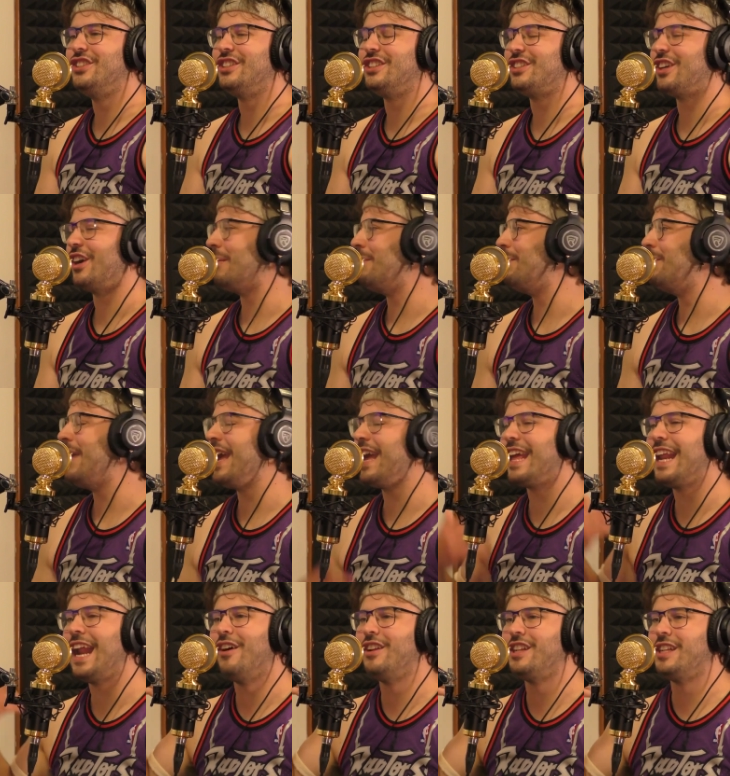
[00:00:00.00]
started like,
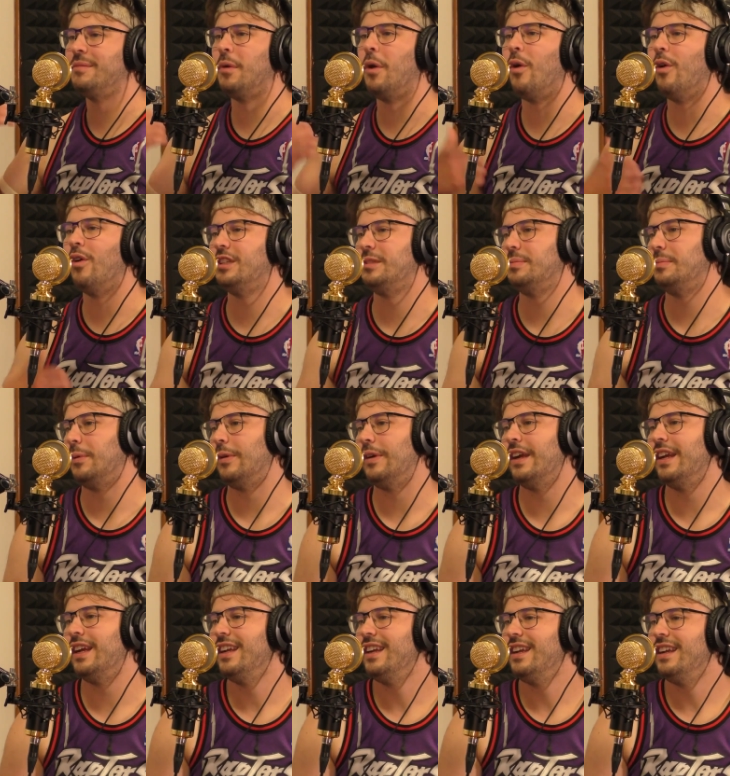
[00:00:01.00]
making out with like- some horse
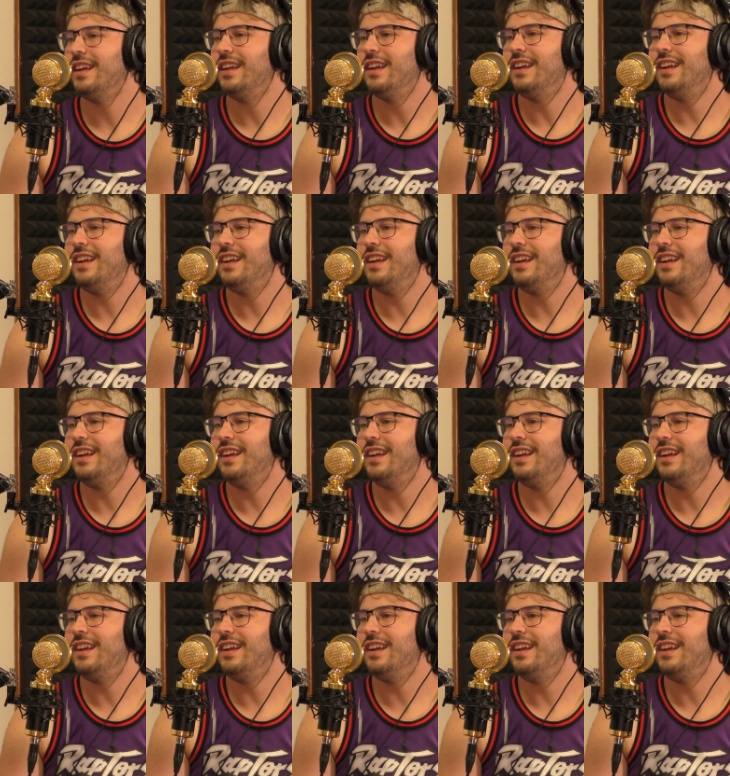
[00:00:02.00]
boy. But she